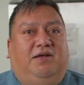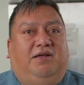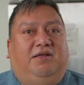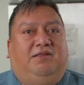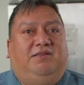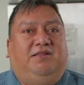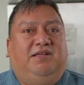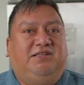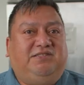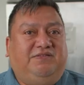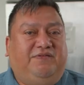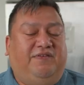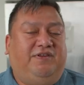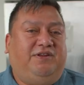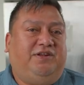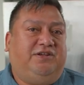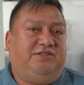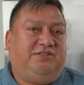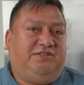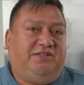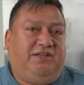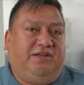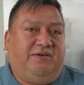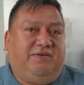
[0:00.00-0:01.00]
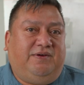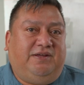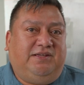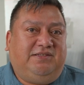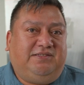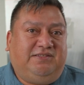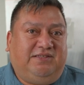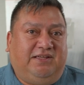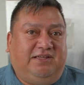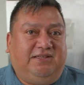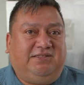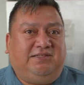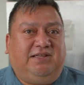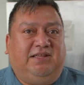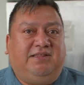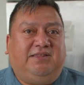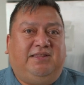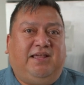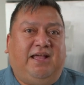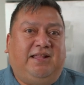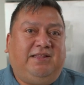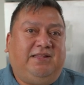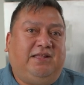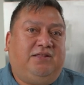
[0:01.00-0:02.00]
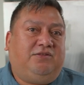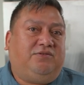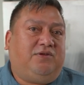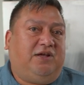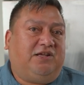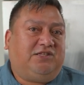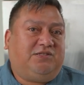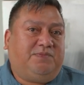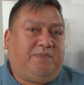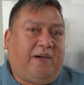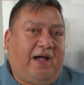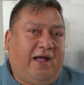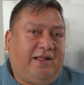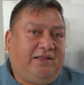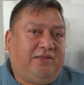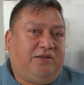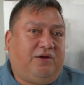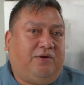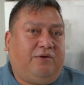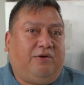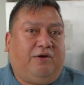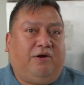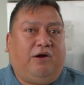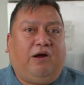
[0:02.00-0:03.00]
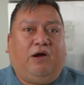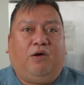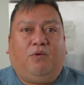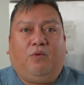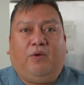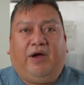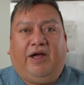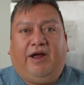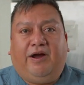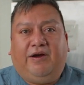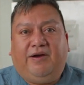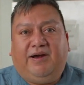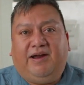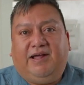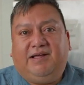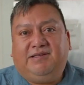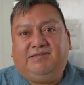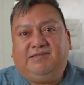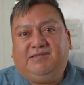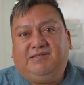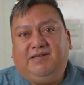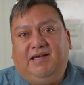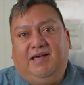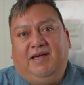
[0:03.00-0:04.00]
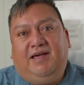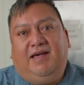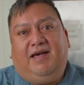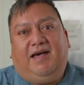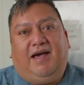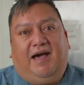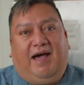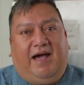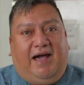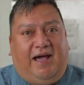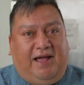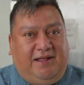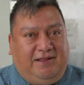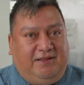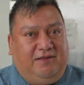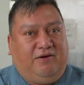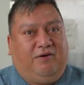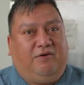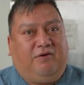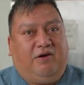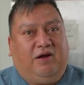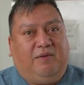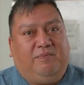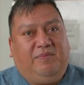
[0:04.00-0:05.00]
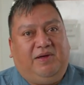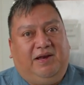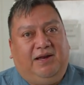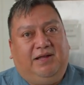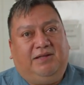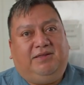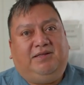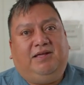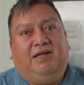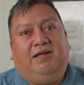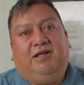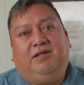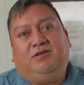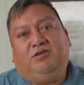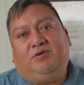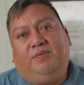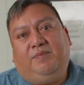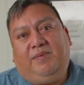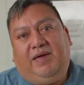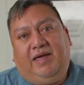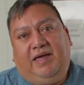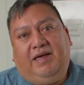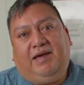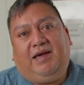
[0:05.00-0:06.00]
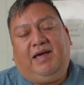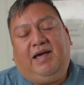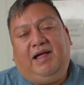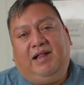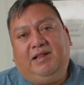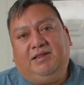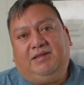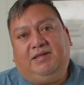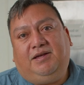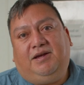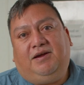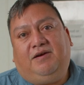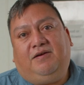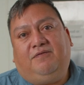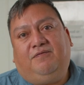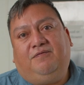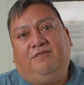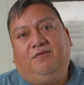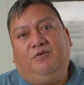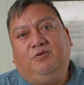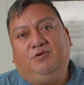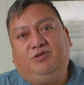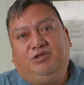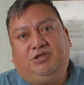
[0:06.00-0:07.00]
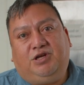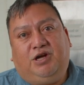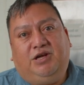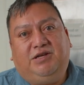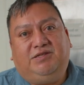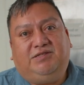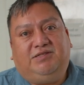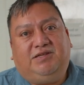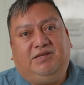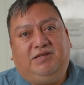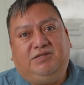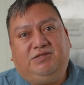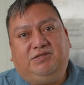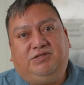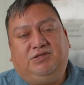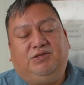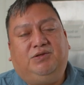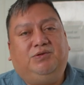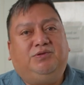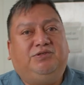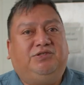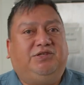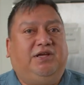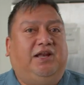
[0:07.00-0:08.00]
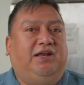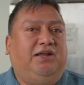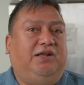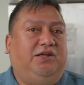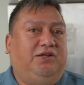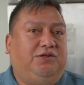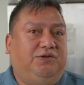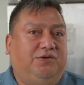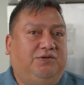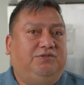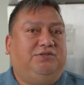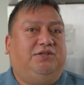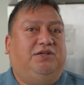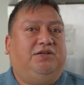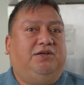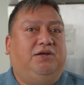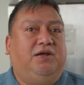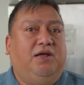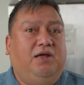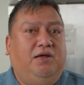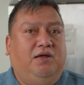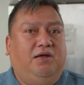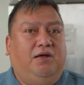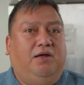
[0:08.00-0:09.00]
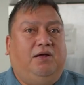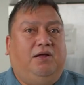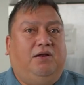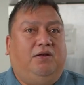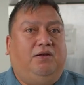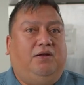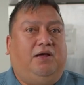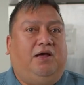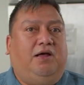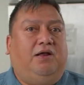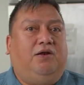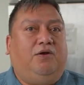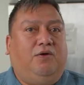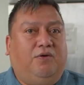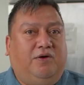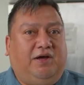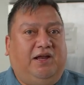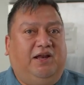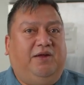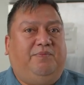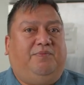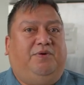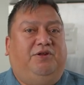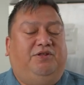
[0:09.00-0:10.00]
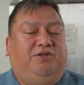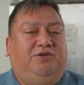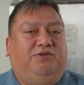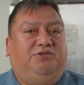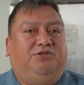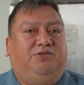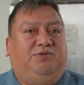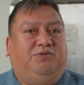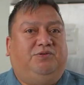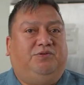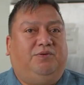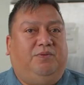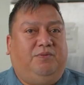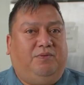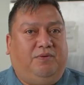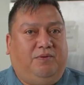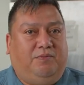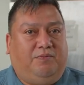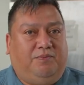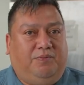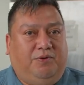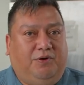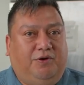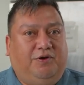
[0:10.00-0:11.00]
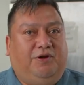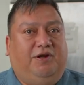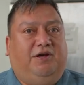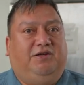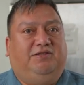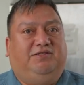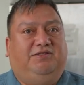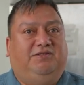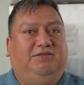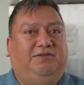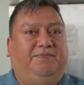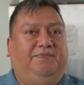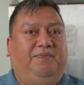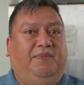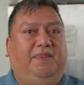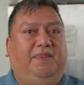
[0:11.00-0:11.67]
This video series is intended to expand our awareness and our ability to make healthier food choices using locally produced products.